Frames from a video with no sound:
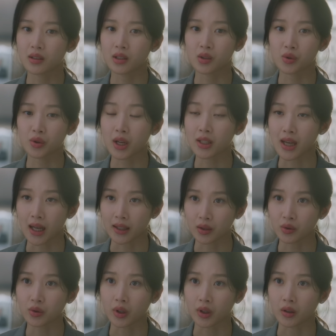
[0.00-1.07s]
the employee
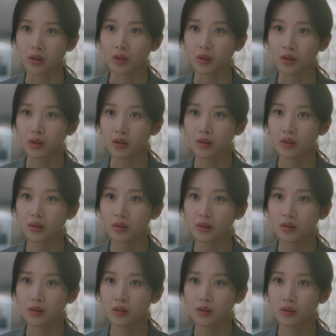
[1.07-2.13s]
decided to use legal
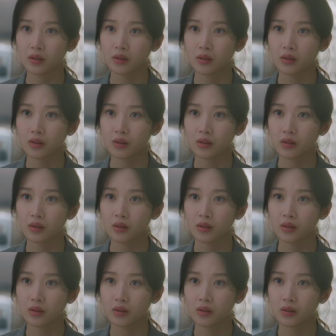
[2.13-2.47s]
protection.